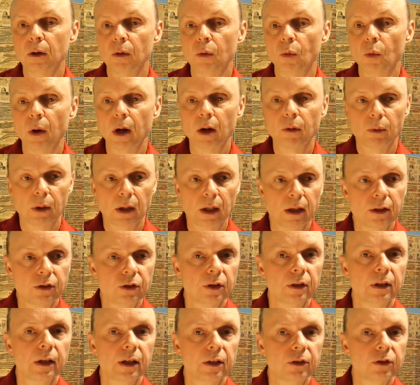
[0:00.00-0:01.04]
where
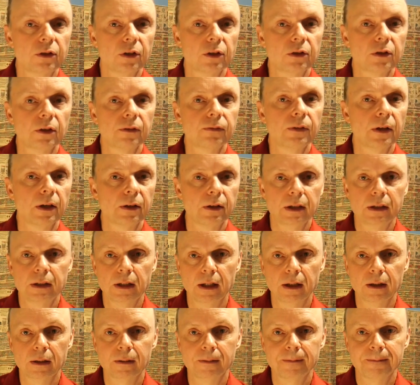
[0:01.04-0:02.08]
religion is just a fairy
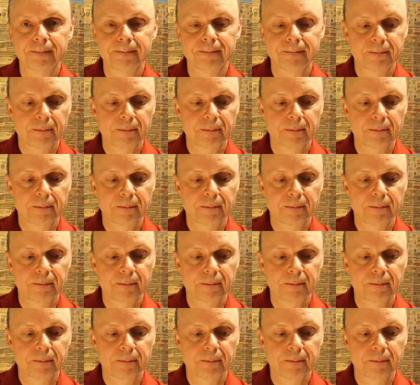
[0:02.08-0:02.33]
tale,